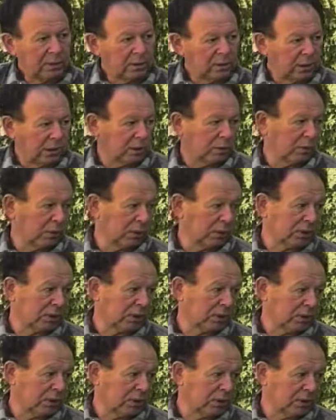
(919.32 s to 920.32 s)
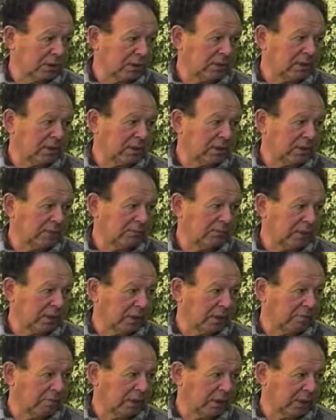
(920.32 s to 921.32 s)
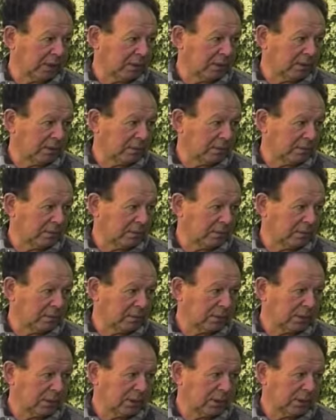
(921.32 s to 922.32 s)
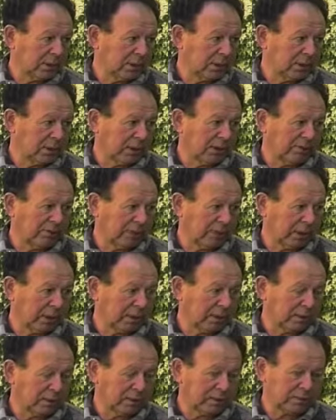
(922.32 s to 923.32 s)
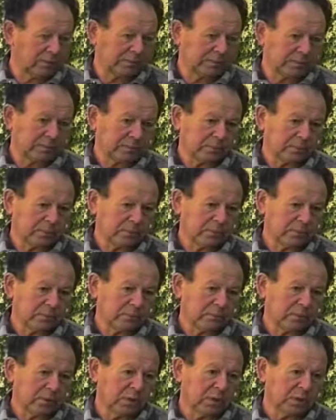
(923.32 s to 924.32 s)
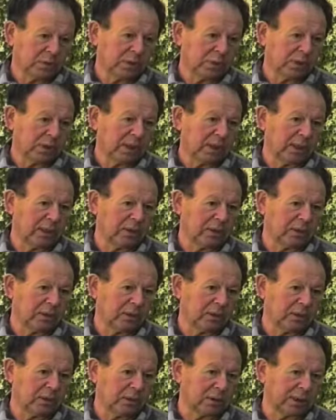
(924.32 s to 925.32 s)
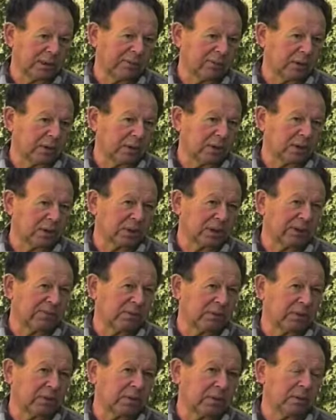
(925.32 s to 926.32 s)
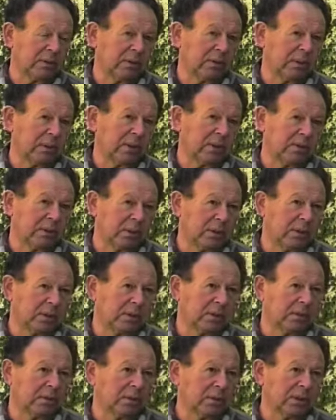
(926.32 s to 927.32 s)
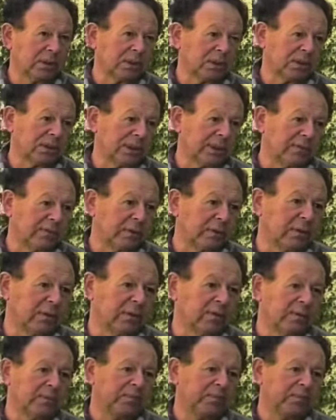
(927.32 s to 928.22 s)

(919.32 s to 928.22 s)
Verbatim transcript: That had a very bad effect. That's why I thought that after the 7th, I think it was the 7th